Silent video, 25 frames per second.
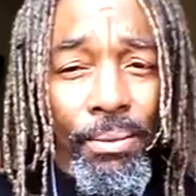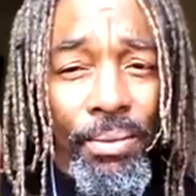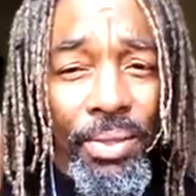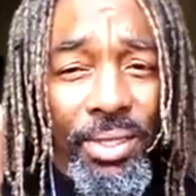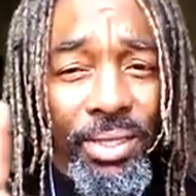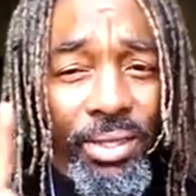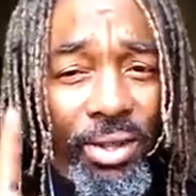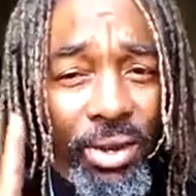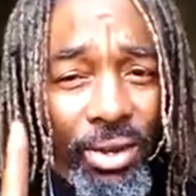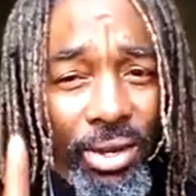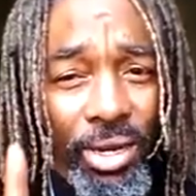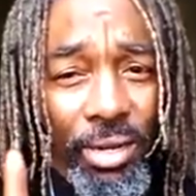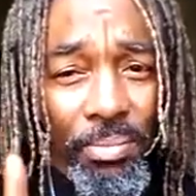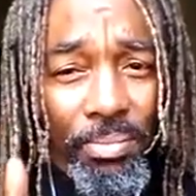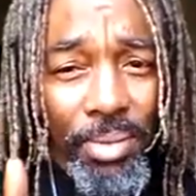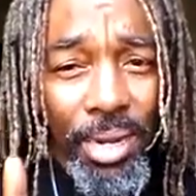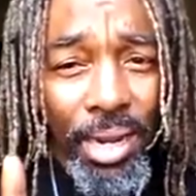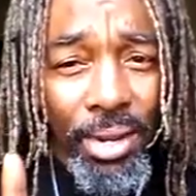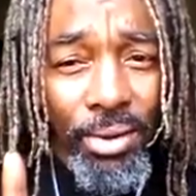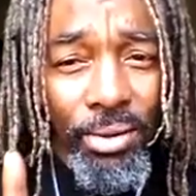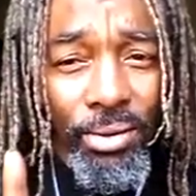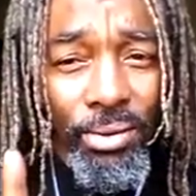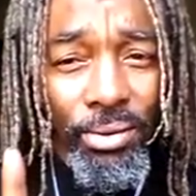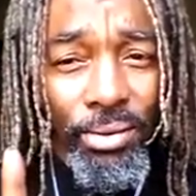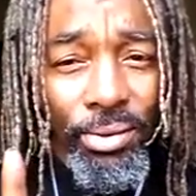we're talking
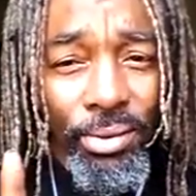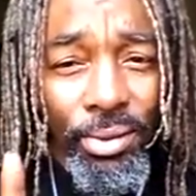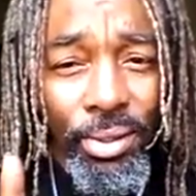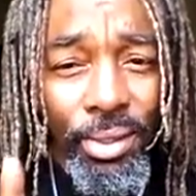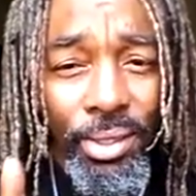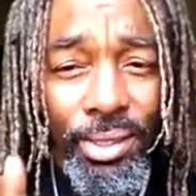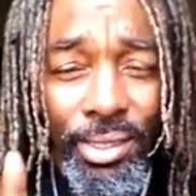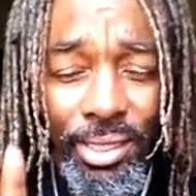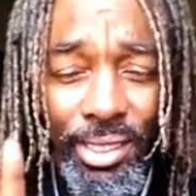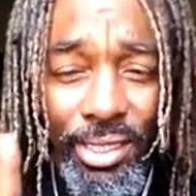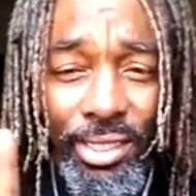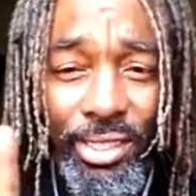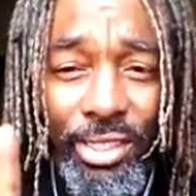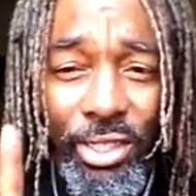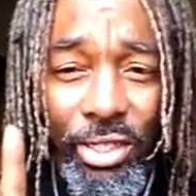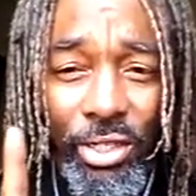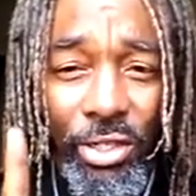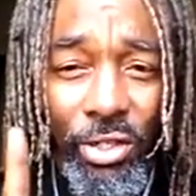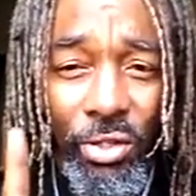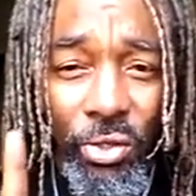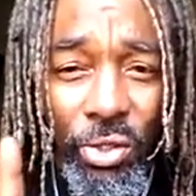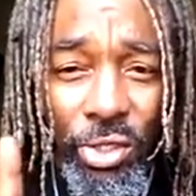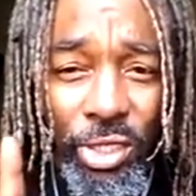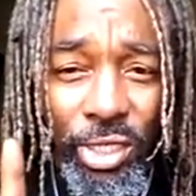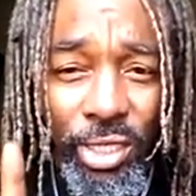about the
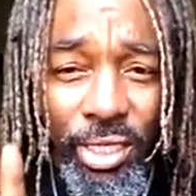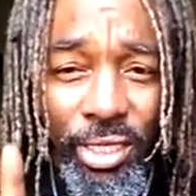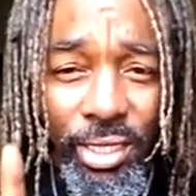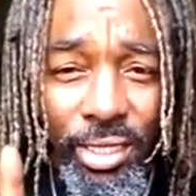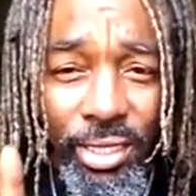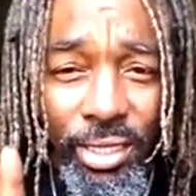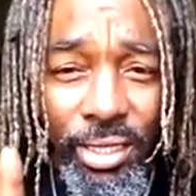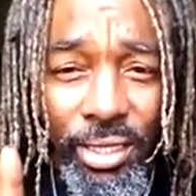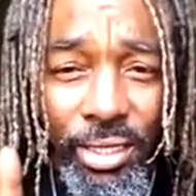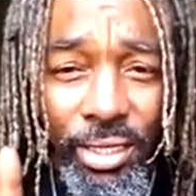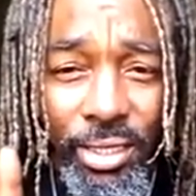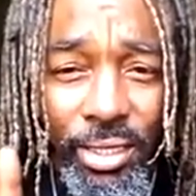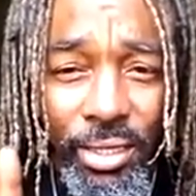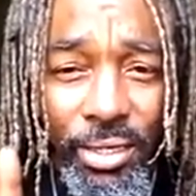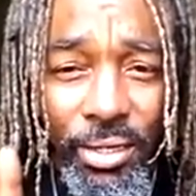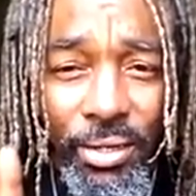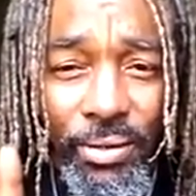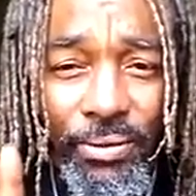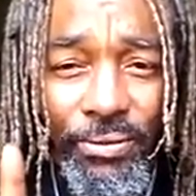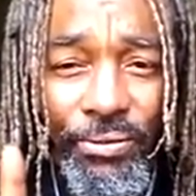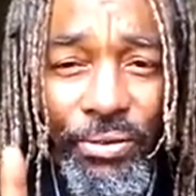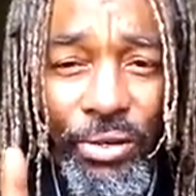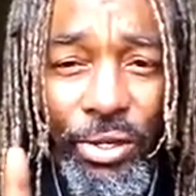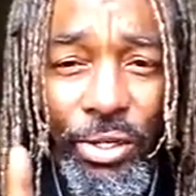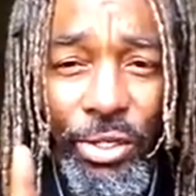solution
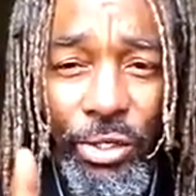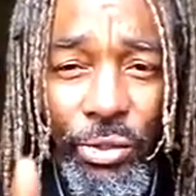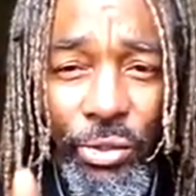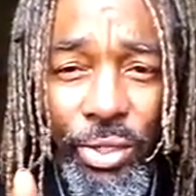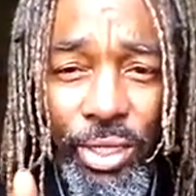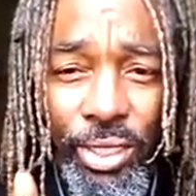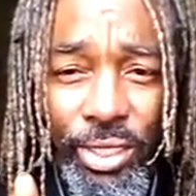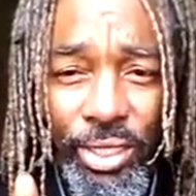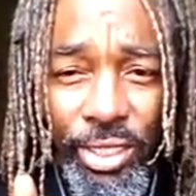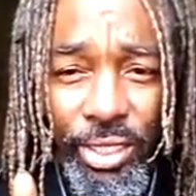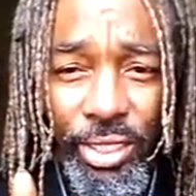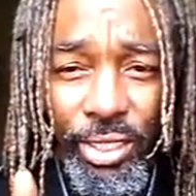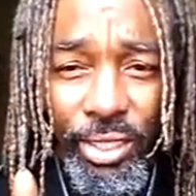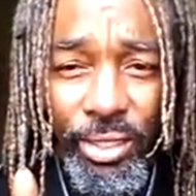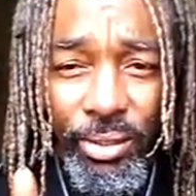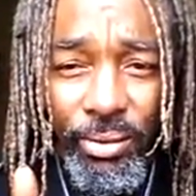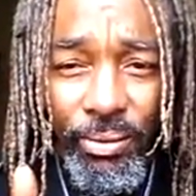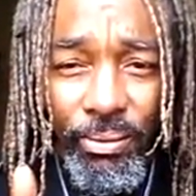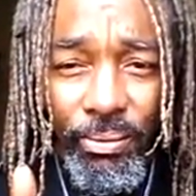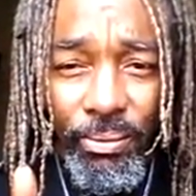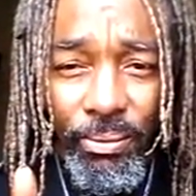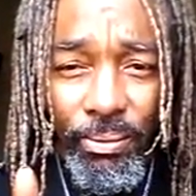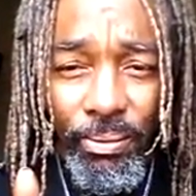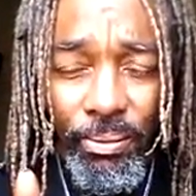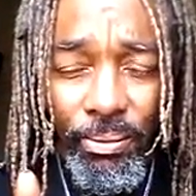for unity.
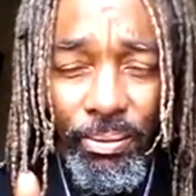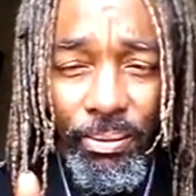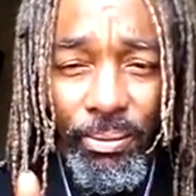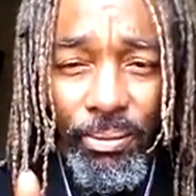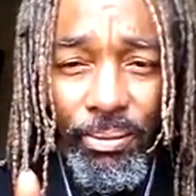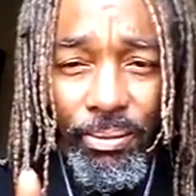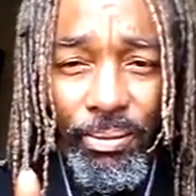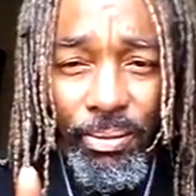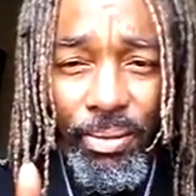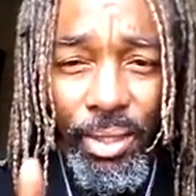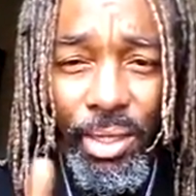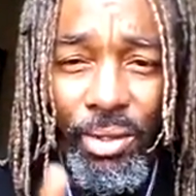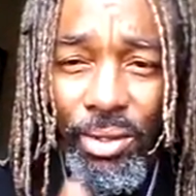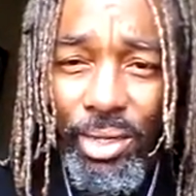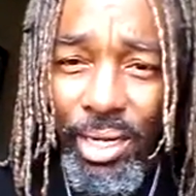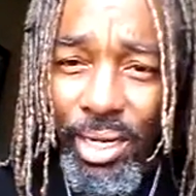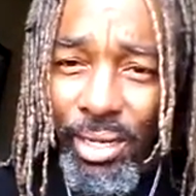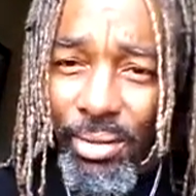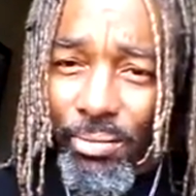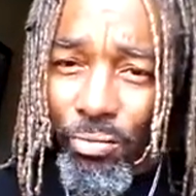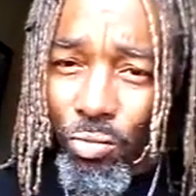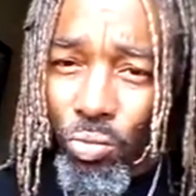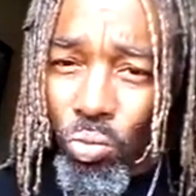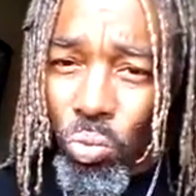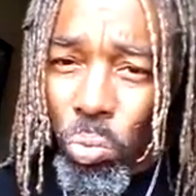
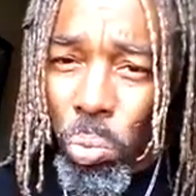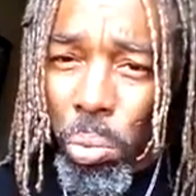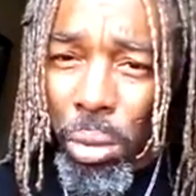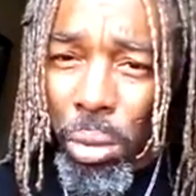Okay?